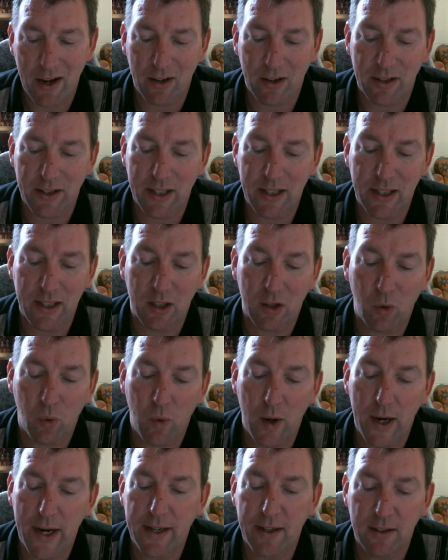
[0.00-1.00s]
on the
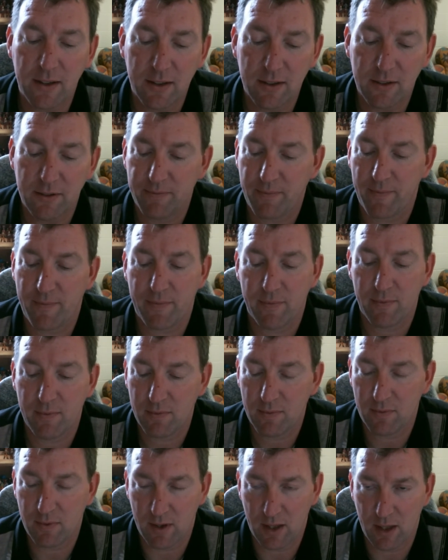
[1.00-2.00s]
equator,
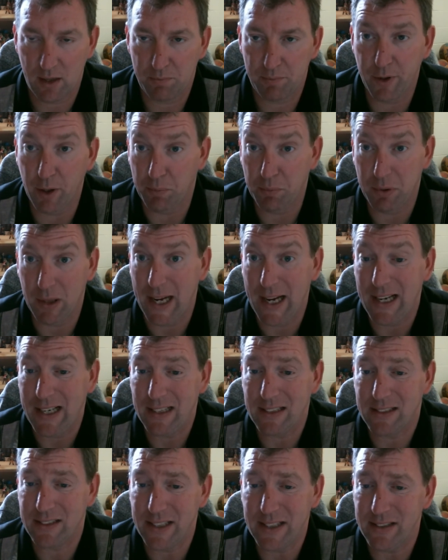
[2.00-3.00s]
the
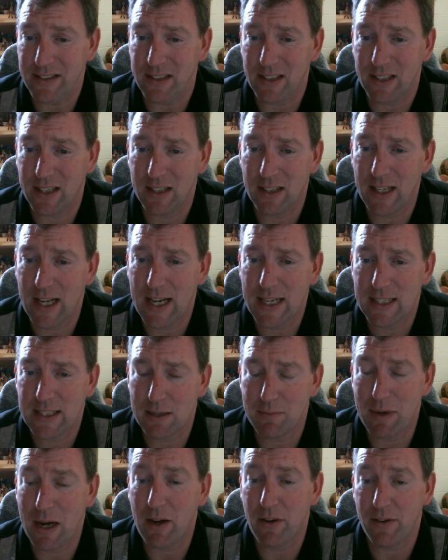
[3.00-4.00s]
planting season can last
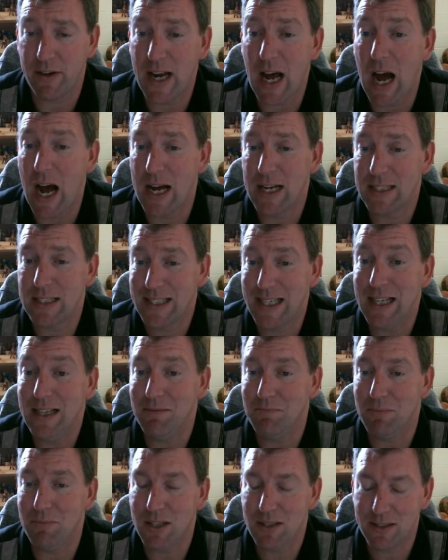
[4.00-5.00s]
about 9,
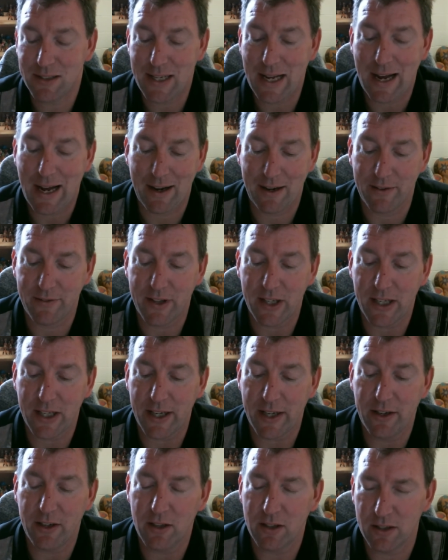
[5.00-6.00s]
10 months out of the
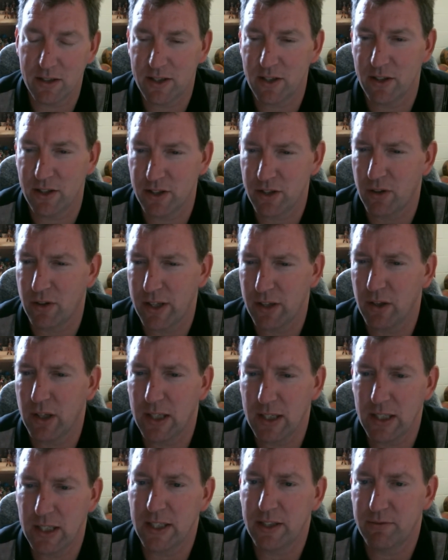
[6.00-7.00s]
year. So there's only
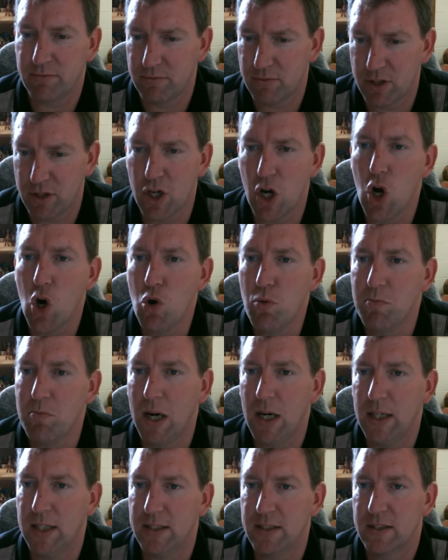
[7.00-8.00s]
literally 2
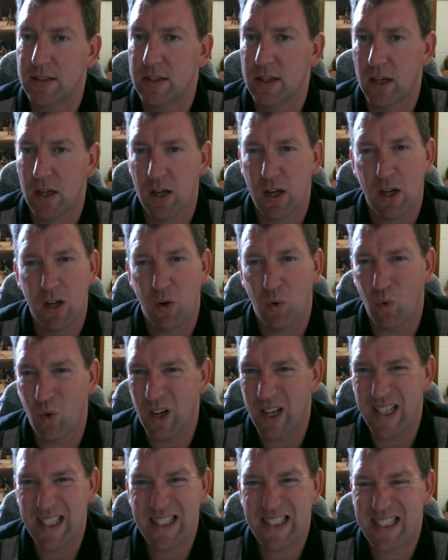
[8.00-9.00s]
months
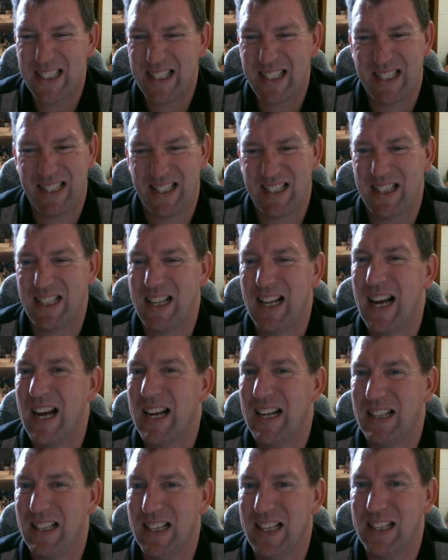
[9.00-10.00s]
where it's
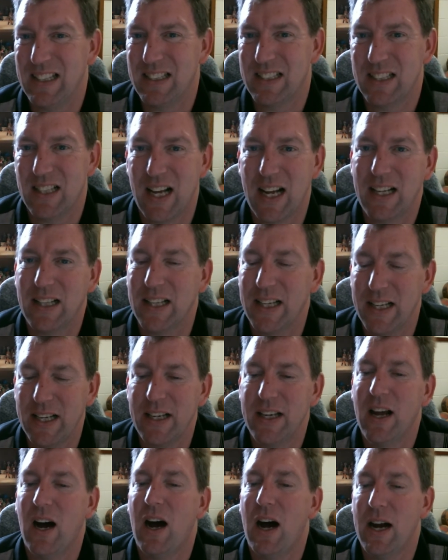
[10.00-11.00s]
slightly
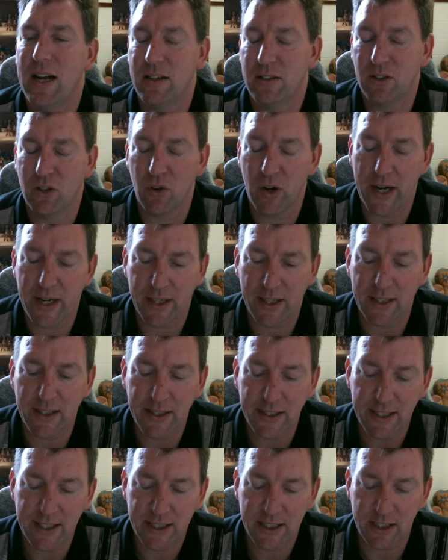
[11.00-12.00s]
not great
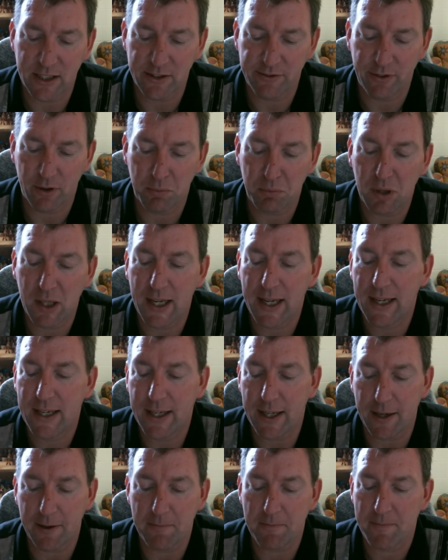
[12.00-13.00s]
conditions for
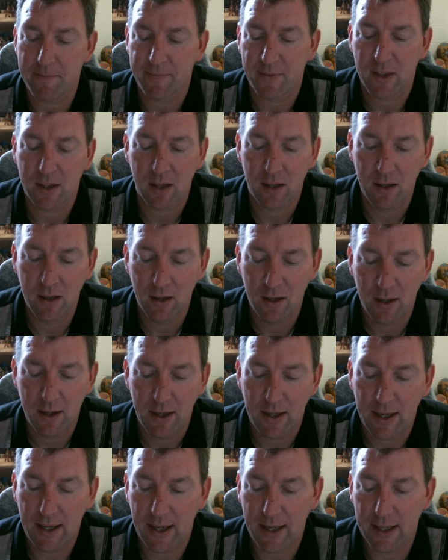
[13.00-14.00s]
planting.
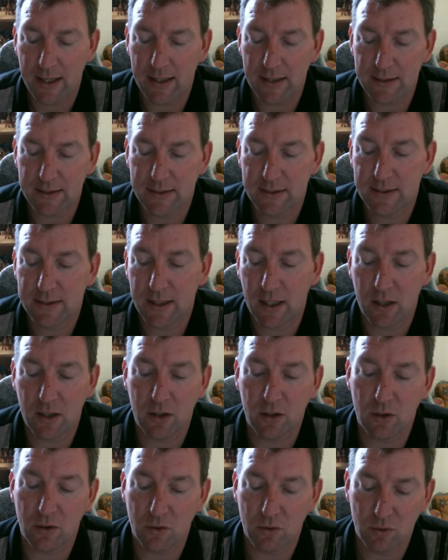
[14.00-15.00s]
And
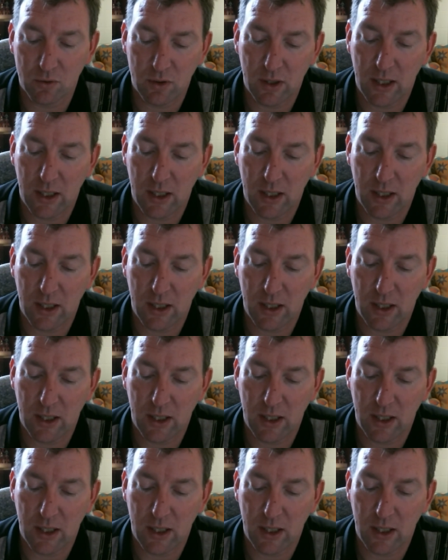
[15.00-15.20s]
so